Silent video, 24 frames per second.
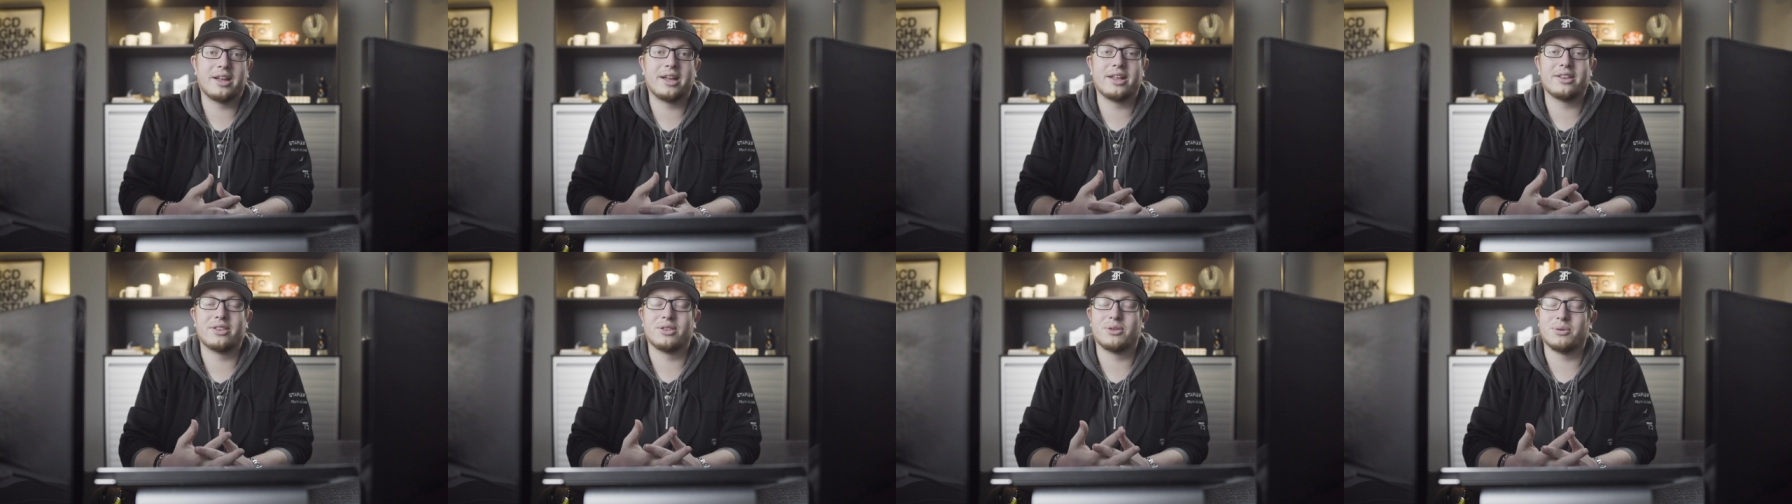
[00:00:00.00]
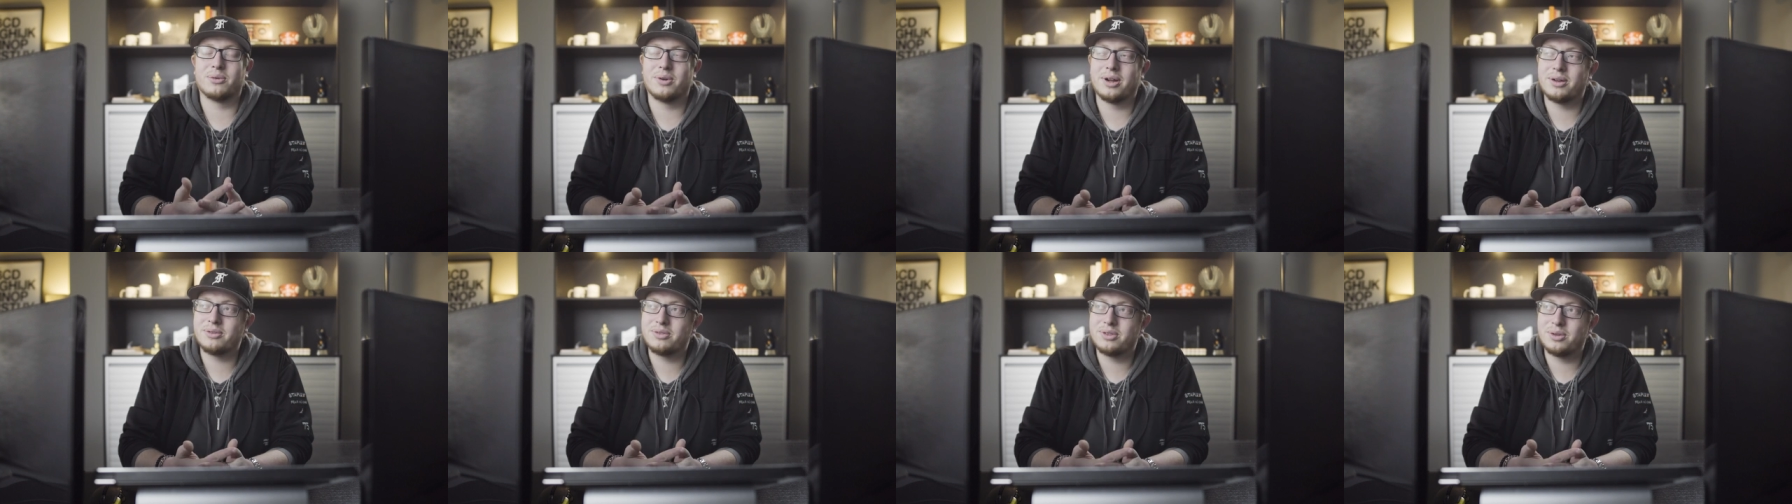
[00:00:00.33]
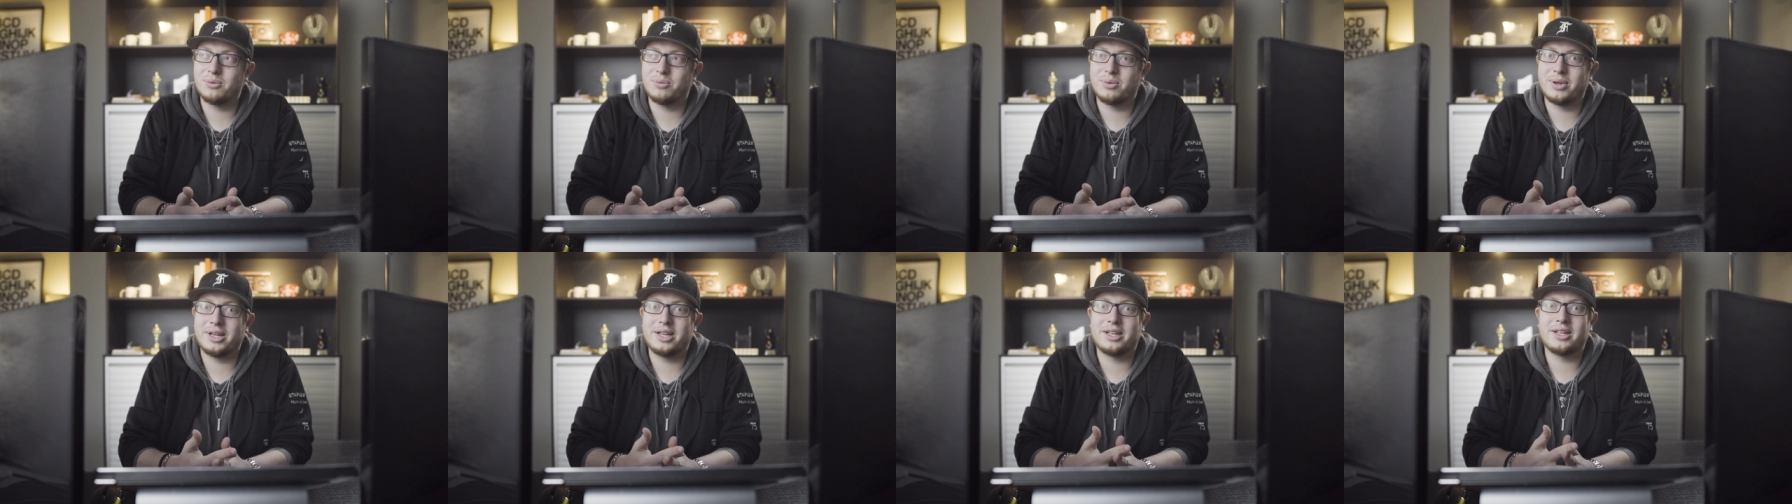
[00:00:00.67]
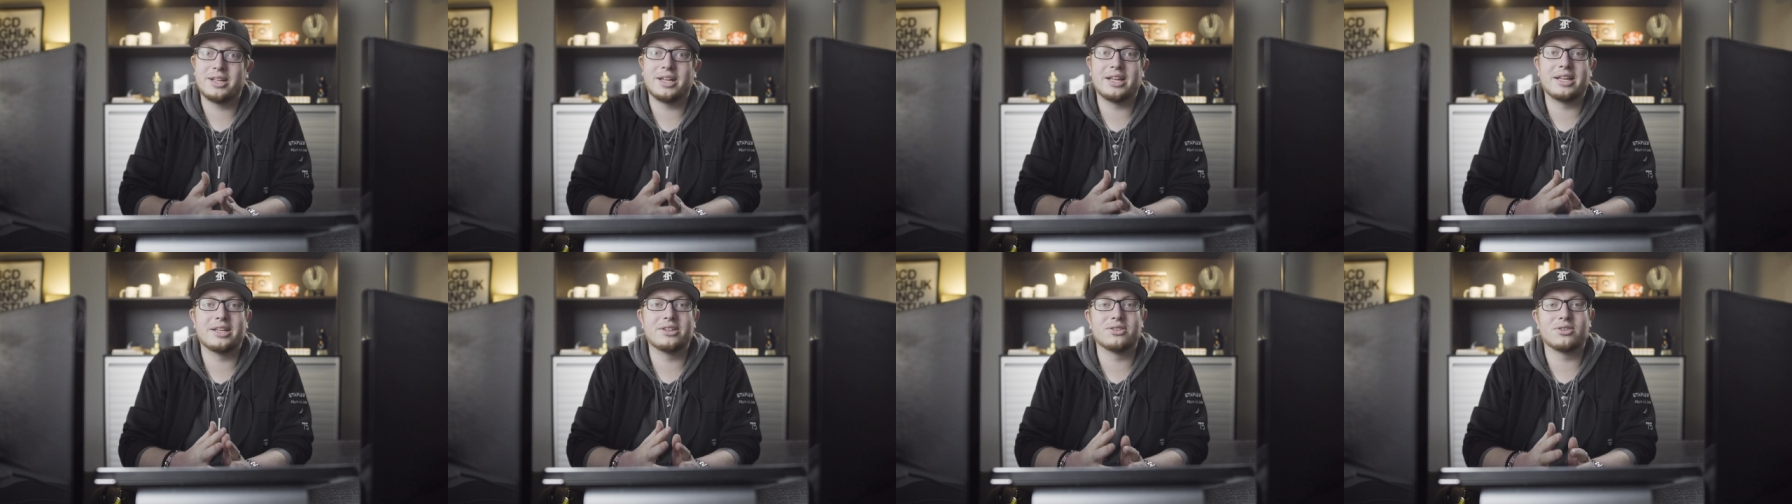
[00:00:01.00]
and throughout the
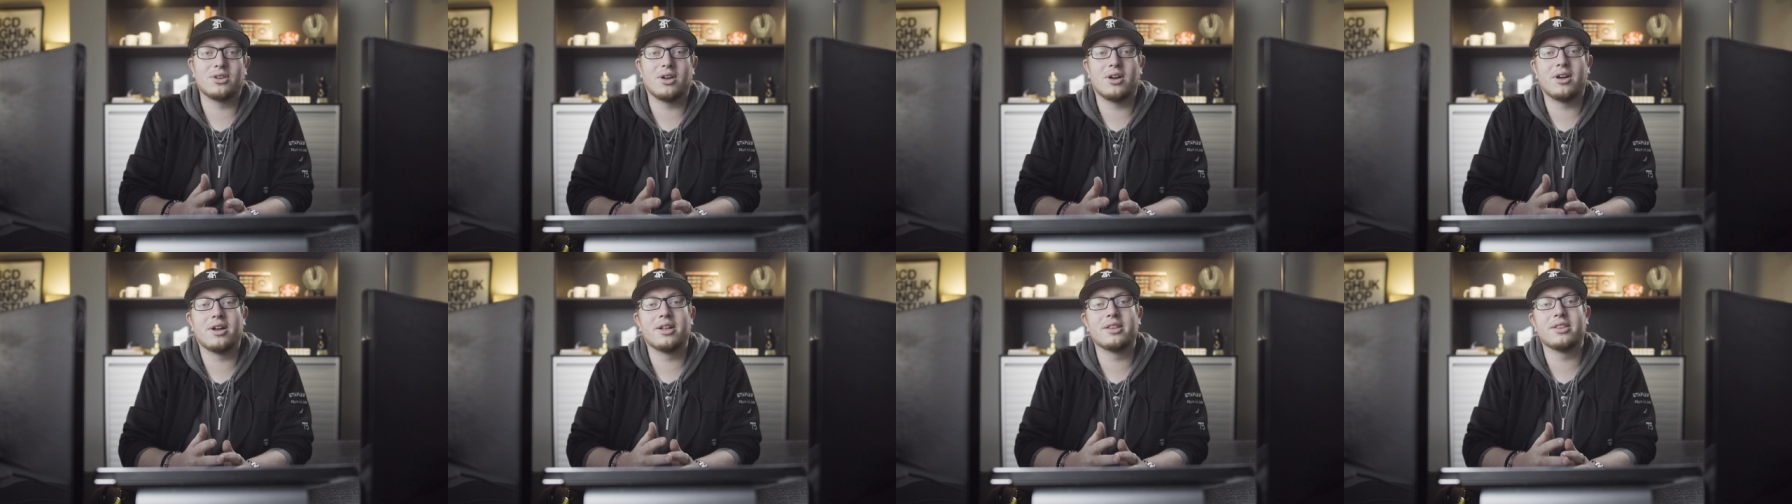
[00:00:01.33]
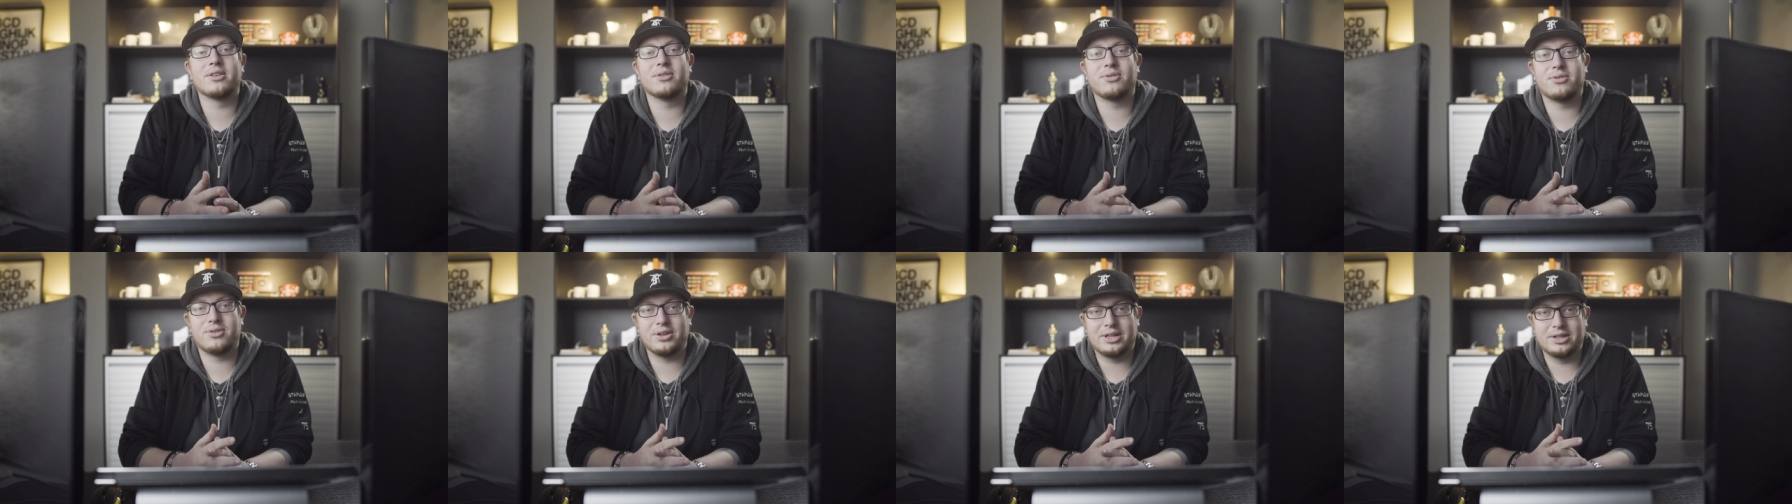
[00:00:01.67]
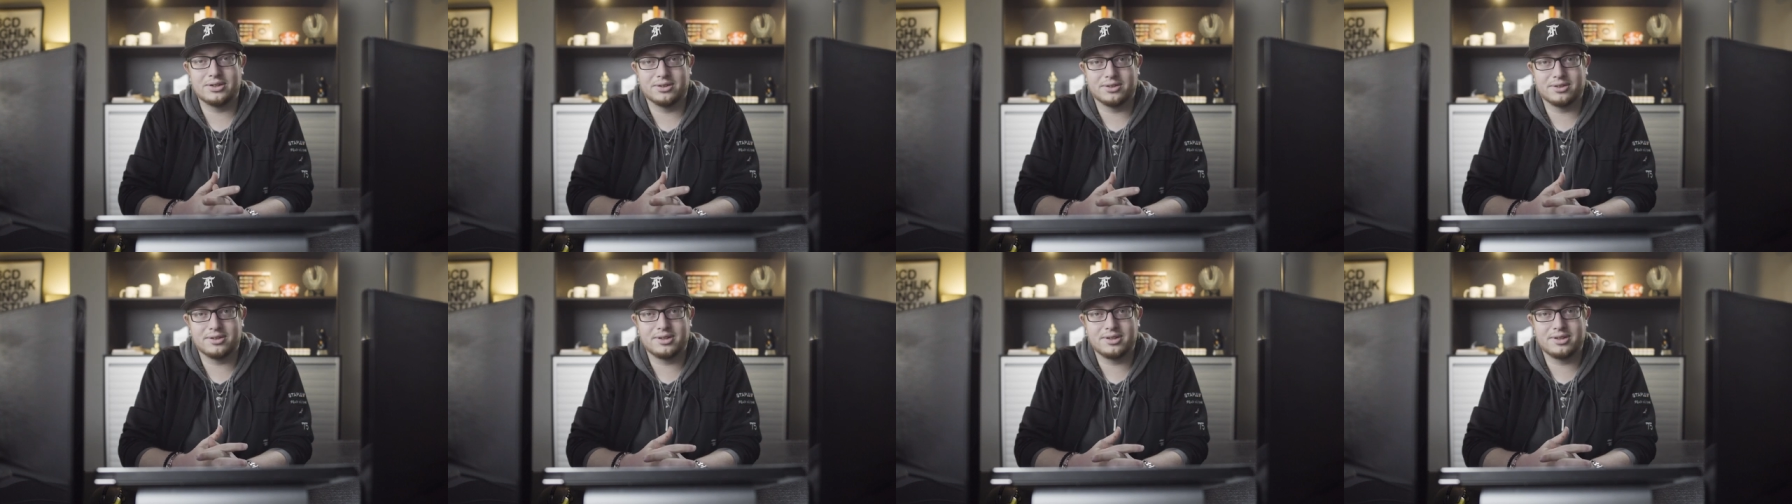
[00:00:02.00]
week is on the field,